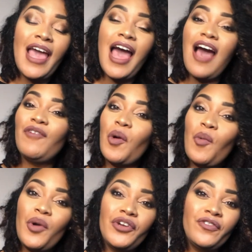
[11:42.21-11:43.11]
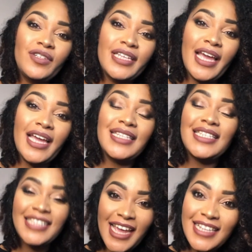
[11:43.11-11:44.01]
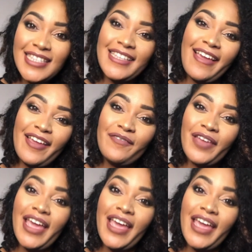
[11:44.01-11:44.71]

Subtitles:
Have a wonderful day. Stay safe,